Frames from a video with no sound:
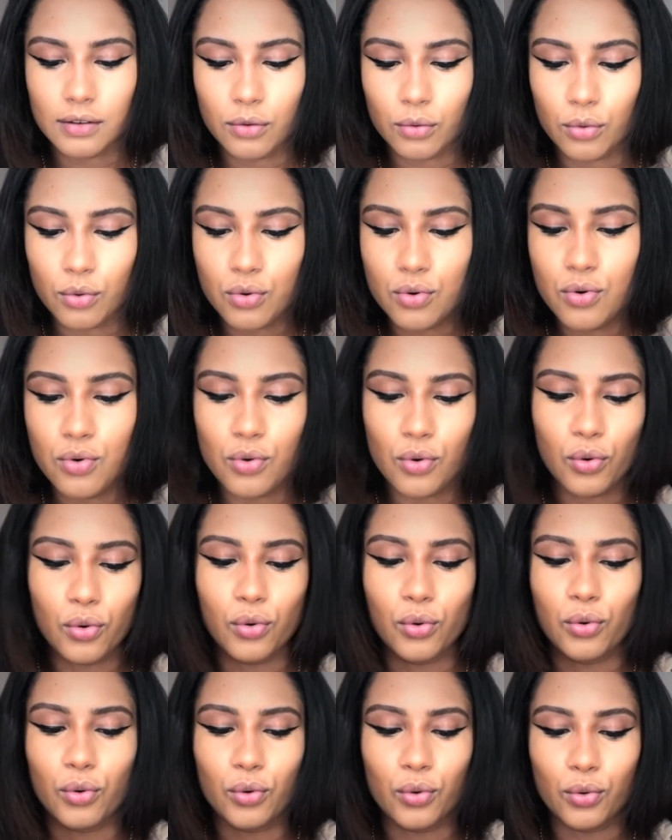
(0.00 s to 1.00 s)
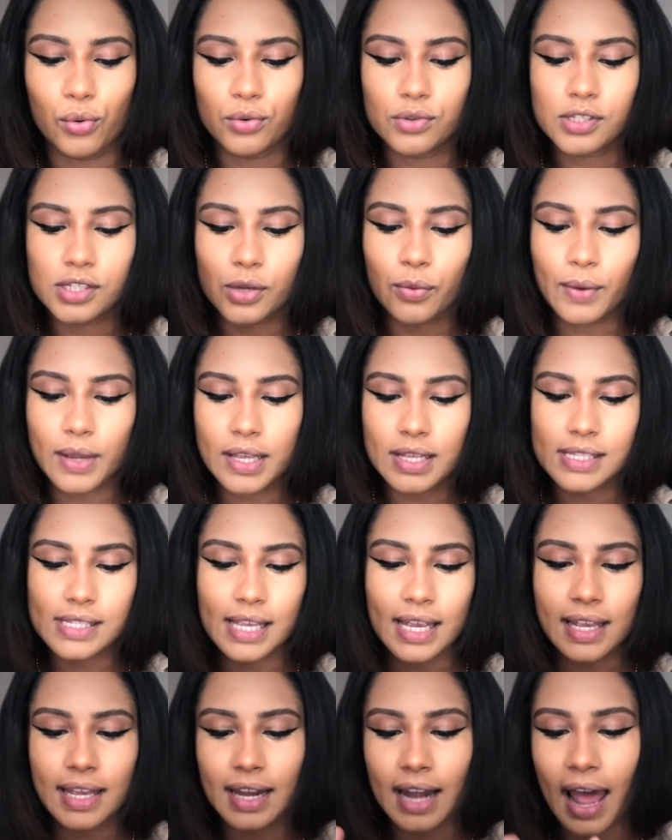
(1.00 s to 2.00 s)
Ooh. So when you
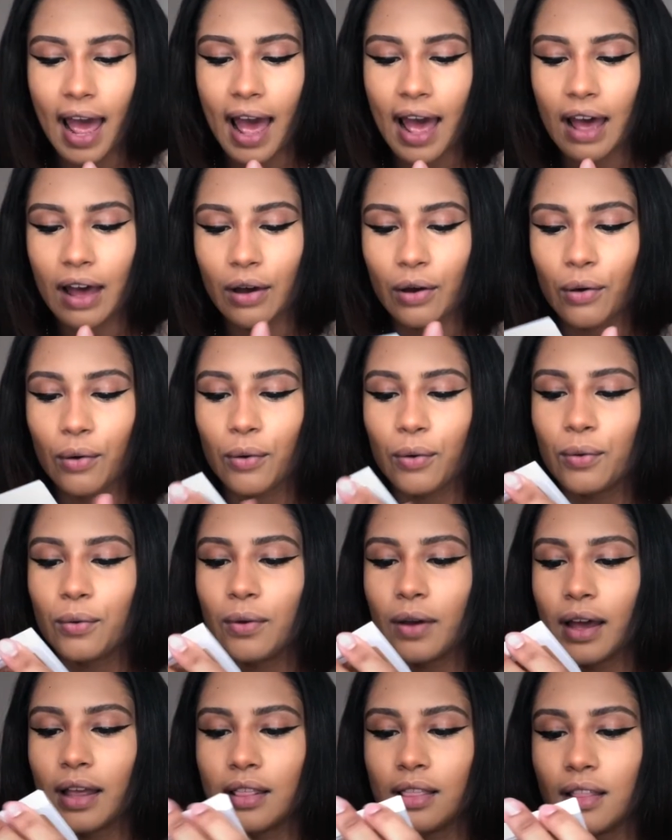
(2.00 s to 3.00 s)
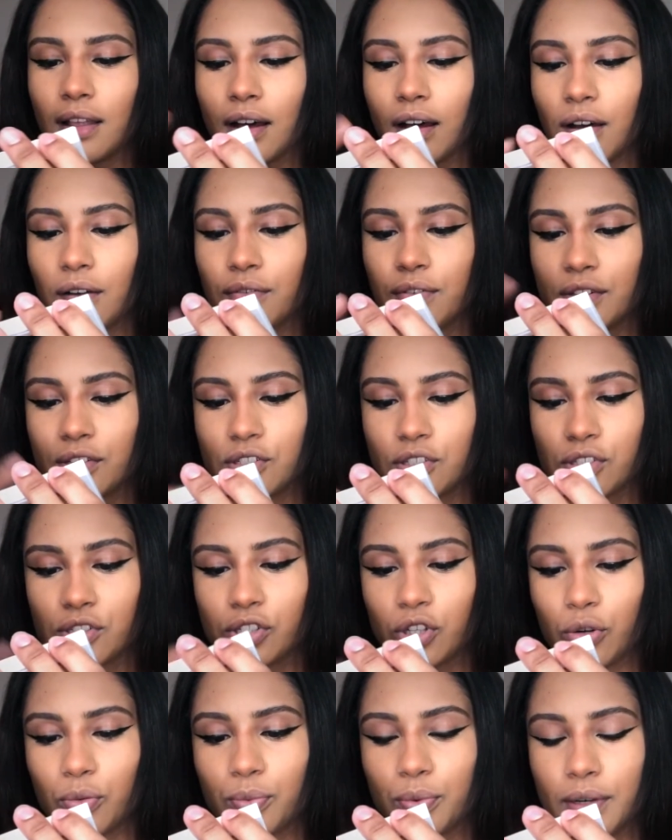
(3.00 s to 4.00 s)
take it out, I love, this is
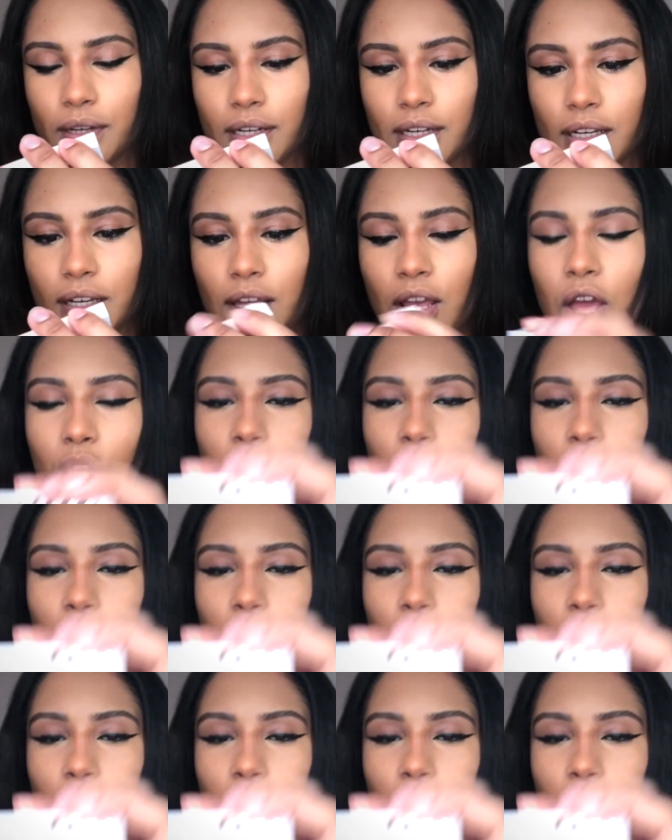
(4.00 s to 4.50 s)
so pretty.